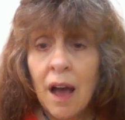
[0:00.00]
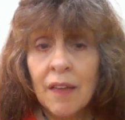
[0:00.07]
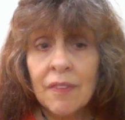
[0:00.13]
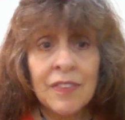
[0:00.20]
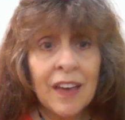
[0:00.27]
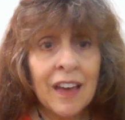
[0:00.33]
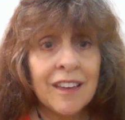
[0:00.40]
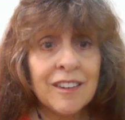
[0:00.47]

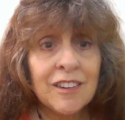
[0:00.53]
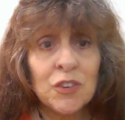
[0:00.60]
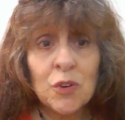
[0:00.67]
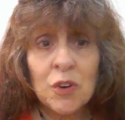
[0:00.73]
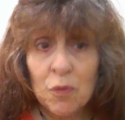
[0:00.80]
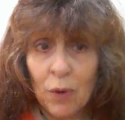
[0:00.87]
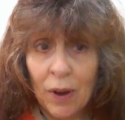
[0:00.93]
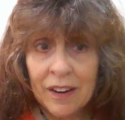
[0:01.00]
that you
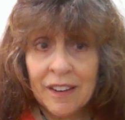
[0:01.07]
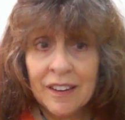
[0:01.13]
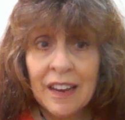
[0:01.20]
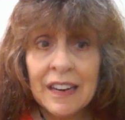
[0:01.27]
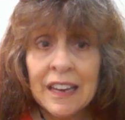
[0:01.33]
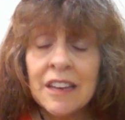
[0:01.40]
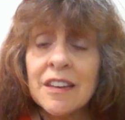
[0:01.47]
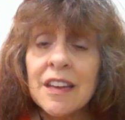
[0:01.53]
can write on
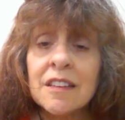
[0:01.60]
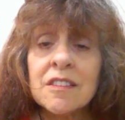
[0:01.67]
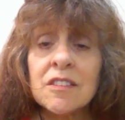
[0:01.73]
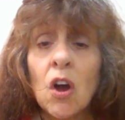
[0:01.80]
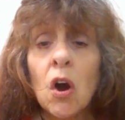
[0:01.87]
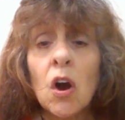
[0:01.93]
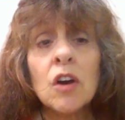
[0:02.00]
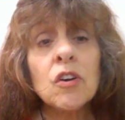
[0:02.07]
an index
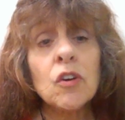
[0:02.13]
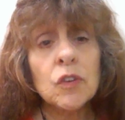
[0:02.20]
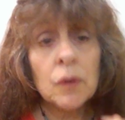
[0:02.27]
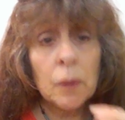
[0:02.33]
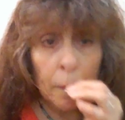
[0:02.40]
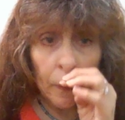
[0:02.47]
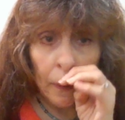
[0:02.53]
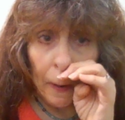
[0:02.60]
card, or you
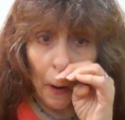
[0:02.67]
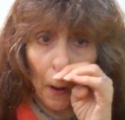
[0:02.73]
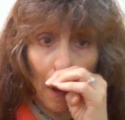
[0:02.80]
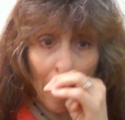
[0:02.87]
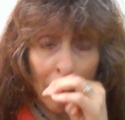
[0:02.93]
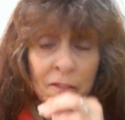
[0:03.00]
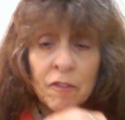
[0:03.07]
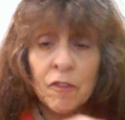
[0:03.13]
can print
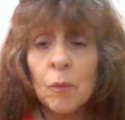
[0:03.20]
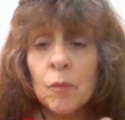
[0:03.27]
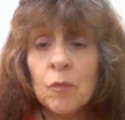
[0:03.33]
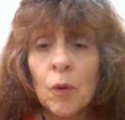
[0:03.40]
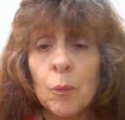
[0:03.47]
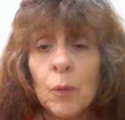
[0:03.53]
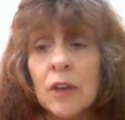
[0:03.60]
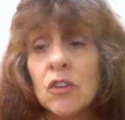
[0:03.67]
off
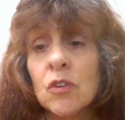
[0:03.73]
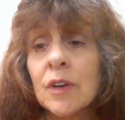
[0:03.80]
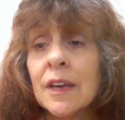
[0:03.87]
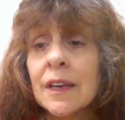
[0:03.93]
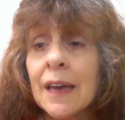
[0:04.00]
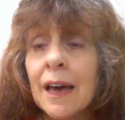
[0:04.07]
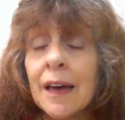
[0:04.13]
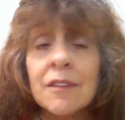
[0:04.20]
from what you
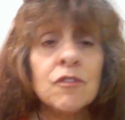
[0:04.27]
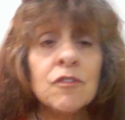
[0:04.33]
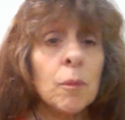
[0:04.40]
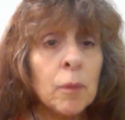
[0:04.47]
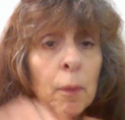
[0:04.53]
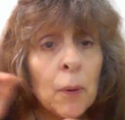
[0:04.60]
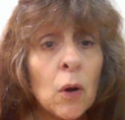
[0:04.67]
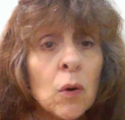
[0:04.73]
can get
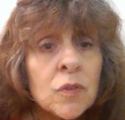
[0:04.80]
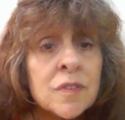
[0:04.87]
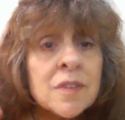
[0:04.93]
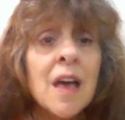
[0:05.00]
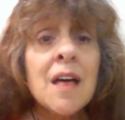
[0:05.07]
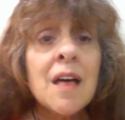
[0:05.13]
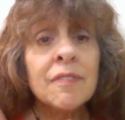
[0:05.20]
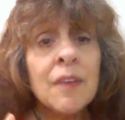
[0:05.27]
from the post
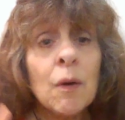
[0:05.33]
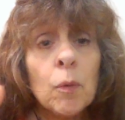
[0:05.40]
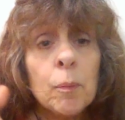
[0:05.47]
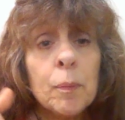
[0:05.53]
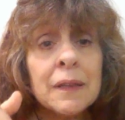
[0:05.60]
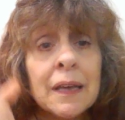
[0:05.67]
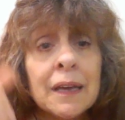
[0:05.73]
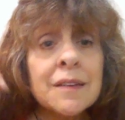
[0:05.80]
that will
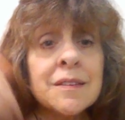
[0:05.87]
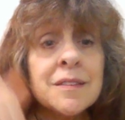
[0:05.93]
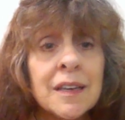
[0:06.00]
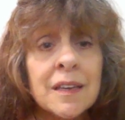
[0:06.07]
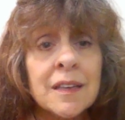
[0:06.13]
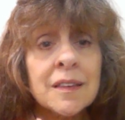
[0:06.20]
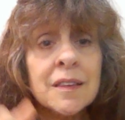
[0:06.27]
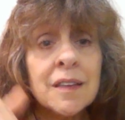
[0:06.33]
be linked
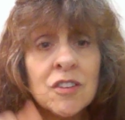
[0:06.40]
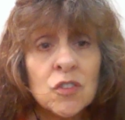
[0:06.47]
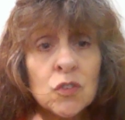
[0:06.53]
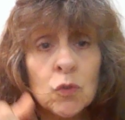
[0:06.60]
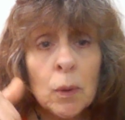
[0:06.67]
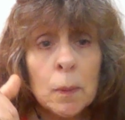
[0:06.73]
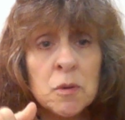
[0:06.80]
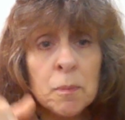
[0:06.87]
in the
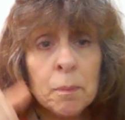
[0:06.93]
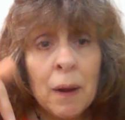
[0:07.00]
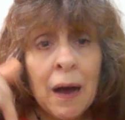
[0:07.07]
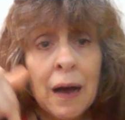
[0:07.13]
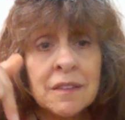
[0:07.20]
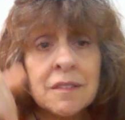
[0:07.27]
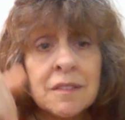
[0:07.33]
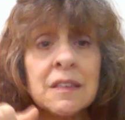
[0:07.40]
description
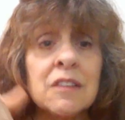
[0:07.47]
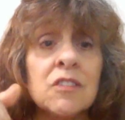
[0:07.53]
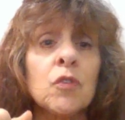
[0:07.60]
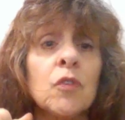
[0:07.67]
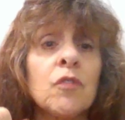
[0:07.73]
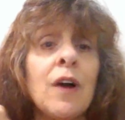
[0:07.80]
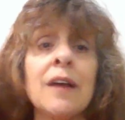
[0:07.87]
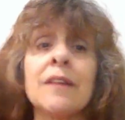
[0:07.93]
box, because
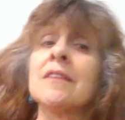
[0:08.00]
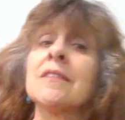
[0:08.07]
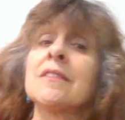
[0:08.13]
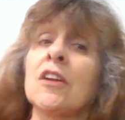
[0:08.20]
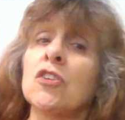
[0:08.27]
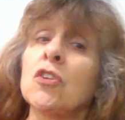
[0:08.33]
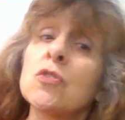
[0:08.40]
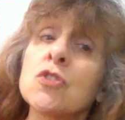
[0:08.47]
you'll find this
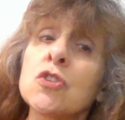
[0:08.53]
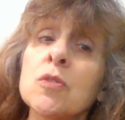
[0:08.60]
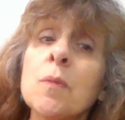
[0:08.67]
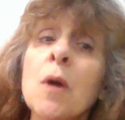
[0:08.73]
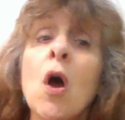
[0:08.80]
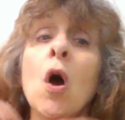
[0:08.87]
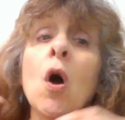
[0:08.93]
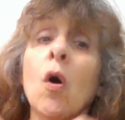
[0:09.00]
on YouTube,
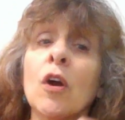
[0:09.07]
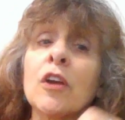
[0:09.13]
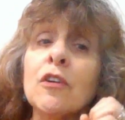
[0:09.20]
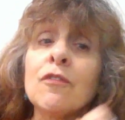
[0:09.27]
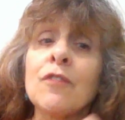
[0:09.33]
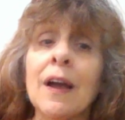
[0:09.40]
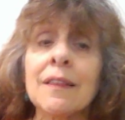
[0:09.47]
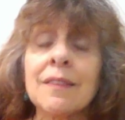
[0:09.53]
or you'll
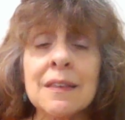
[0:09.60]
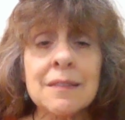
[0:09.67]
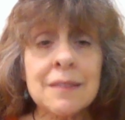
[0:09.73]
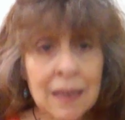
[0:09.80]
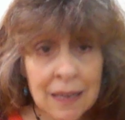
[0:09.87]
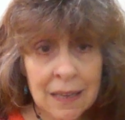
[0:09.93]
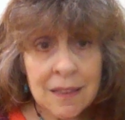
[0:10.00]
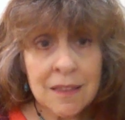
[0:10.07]
find this
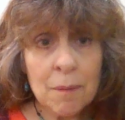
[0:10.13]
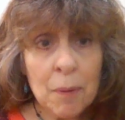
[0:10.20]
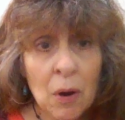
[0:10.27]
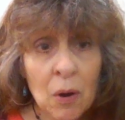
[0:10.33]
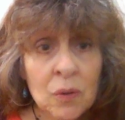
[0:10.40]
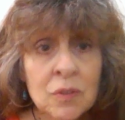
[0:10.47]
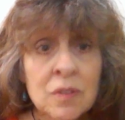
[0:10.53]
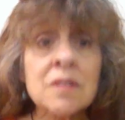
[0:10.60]
in the
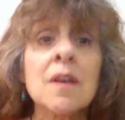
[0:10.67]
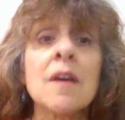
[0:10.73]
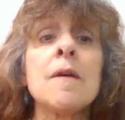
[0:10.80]
post,